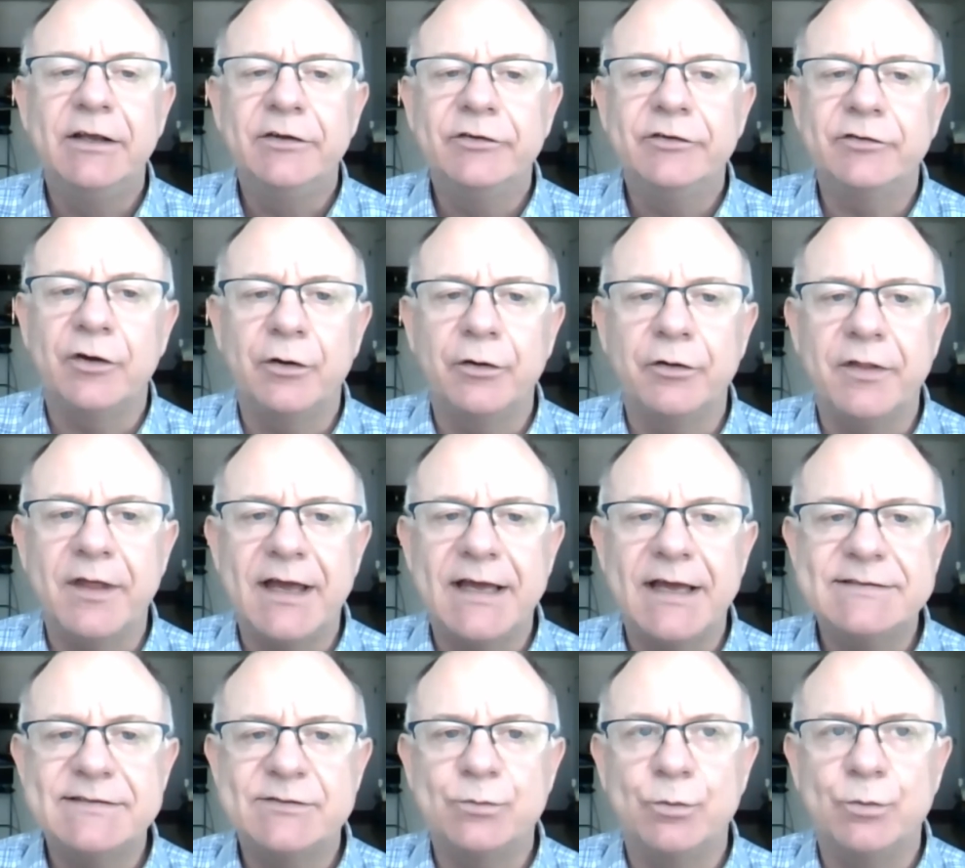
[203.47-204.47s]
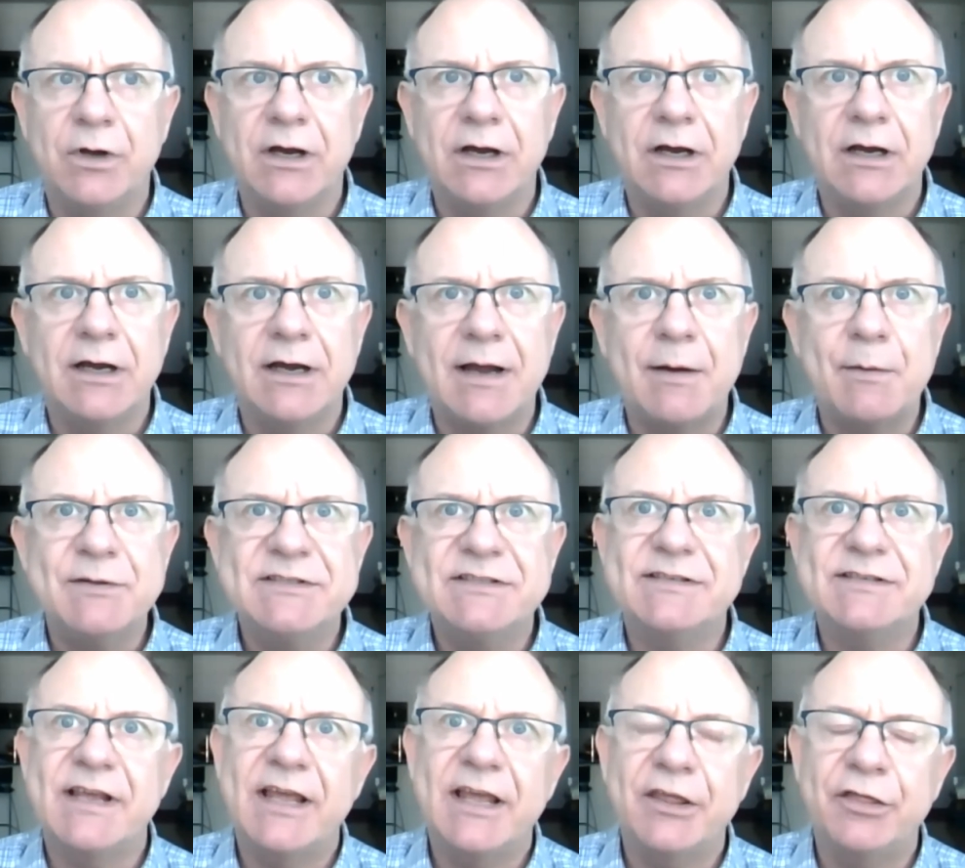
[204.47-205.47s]
So that's uh, I would
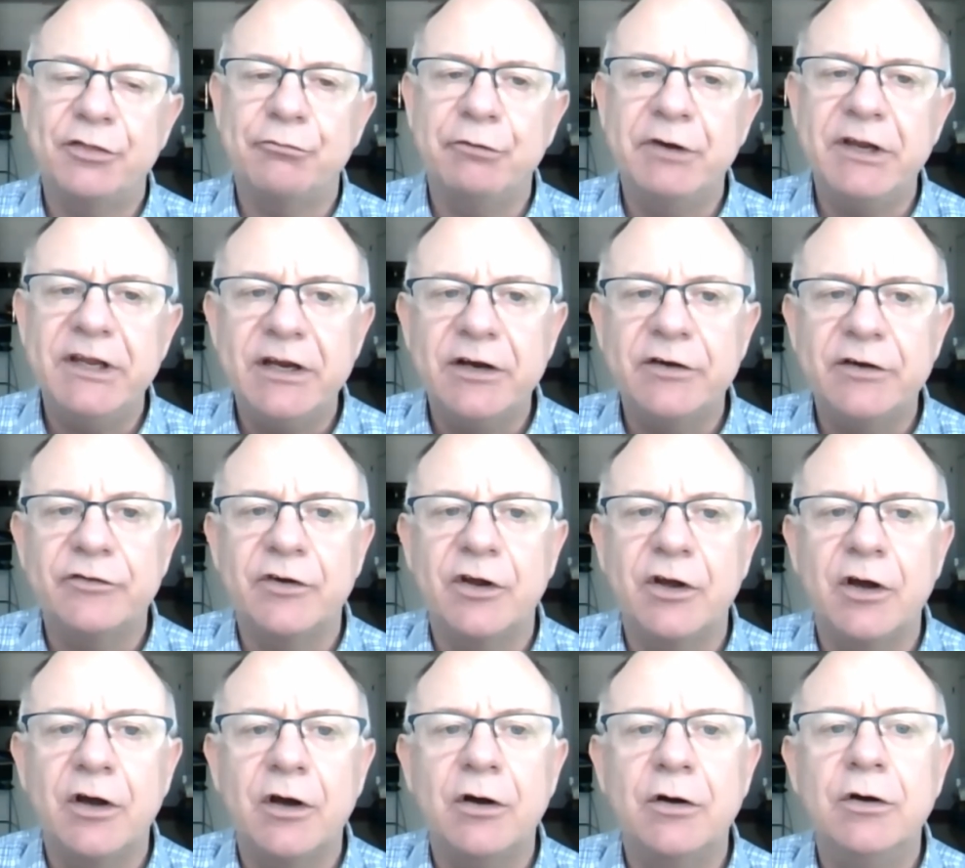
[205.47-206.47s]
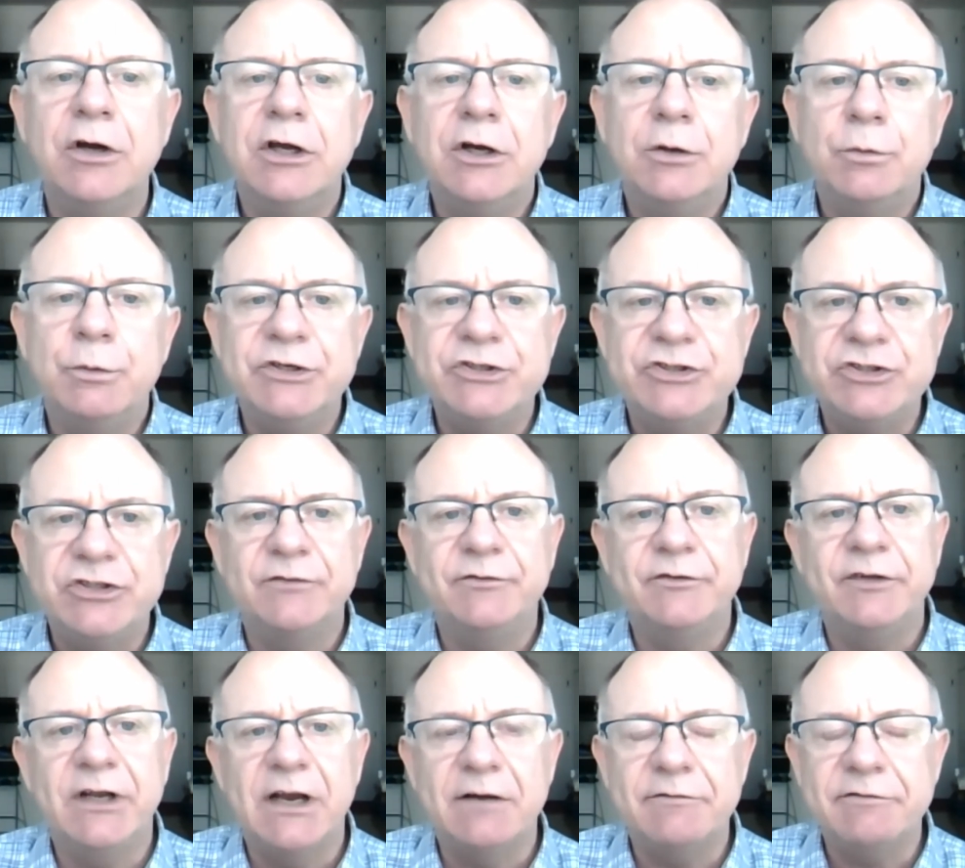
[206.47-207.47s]
say three years ago we
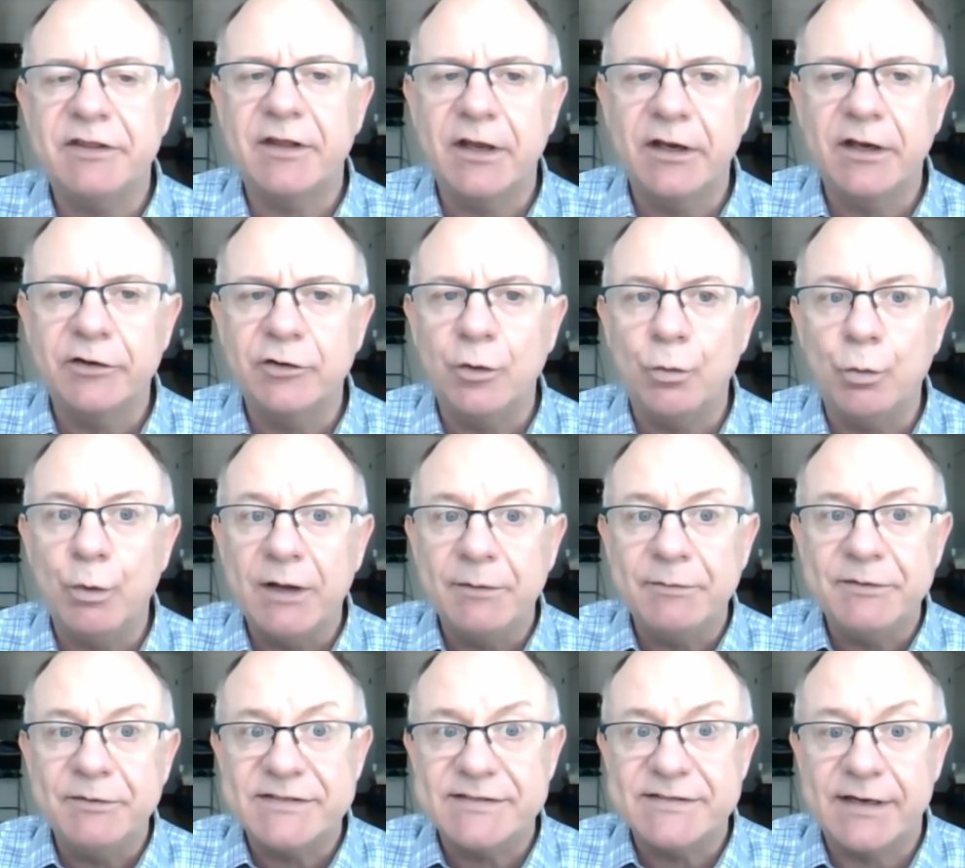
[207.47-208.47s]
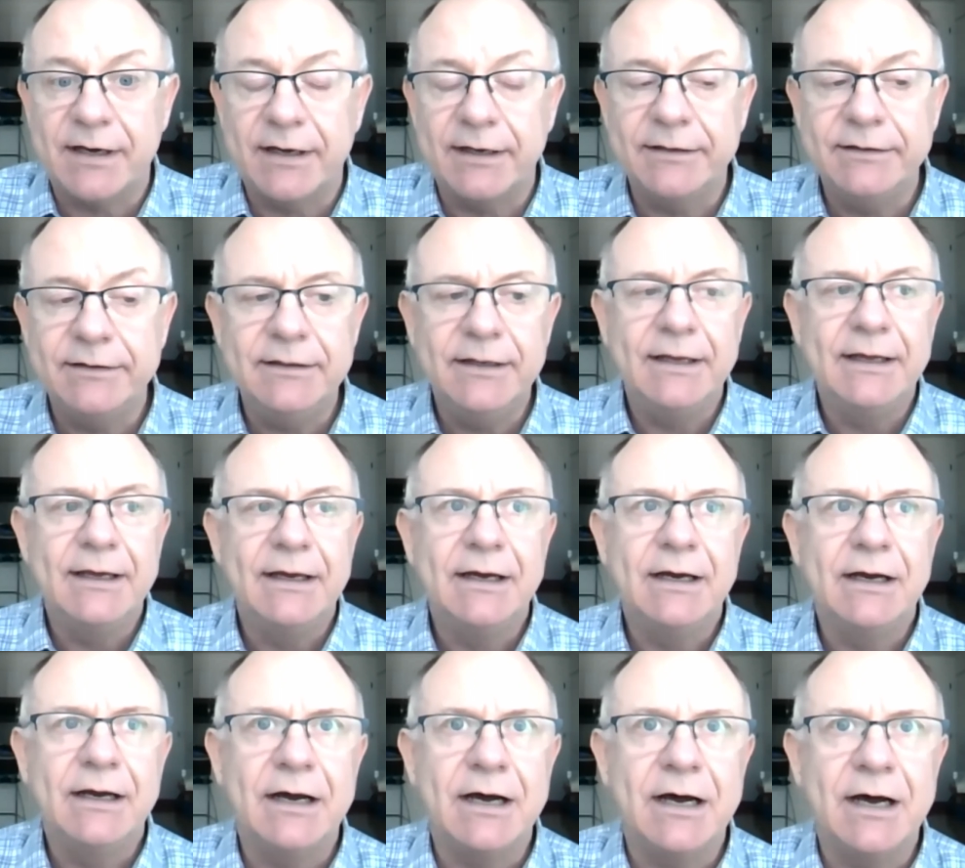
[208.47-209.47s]
shifted everything to web design,
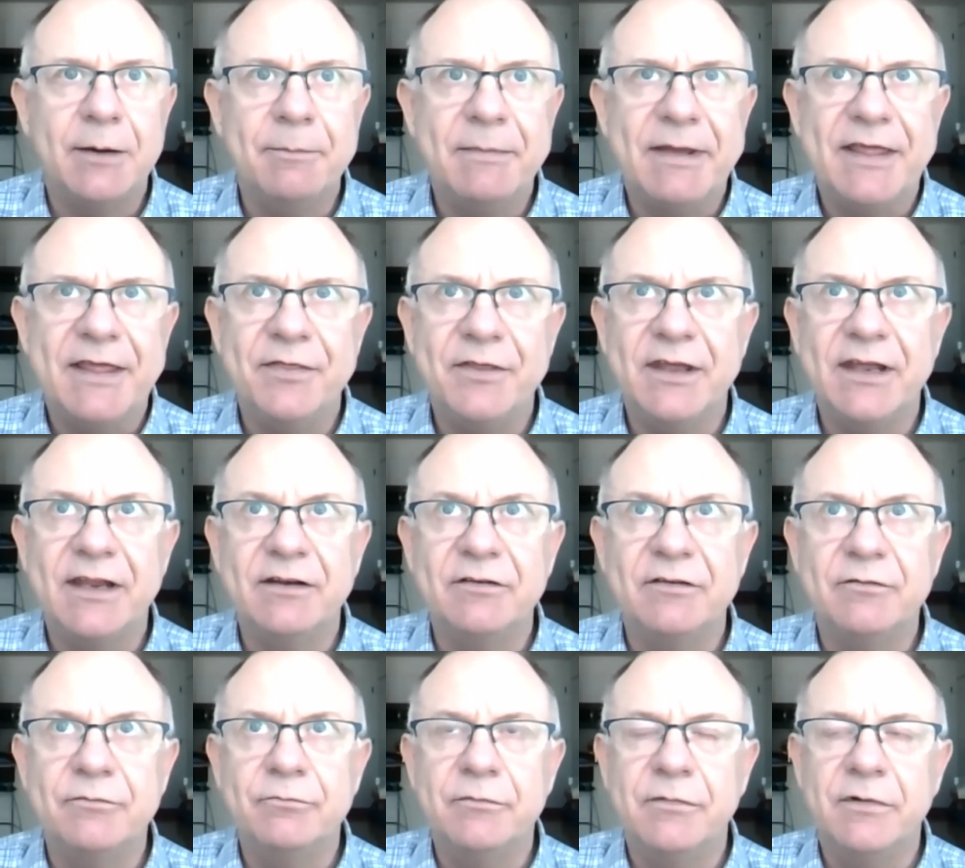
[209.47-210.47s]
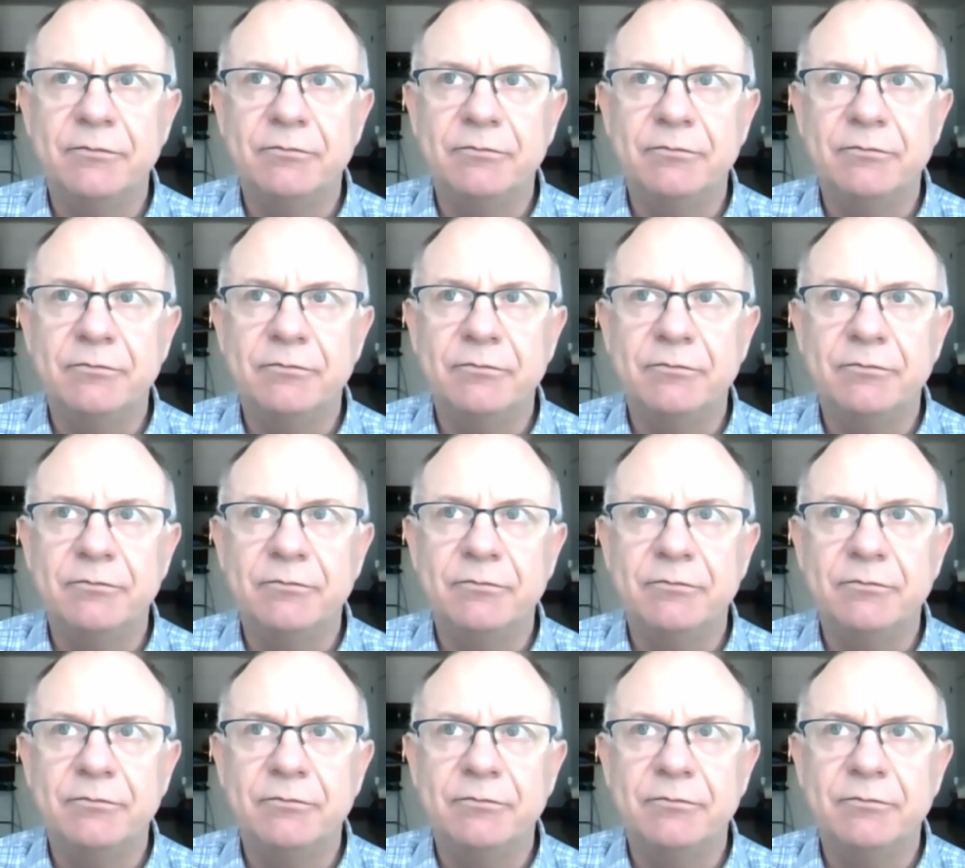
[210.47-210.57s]
um, and then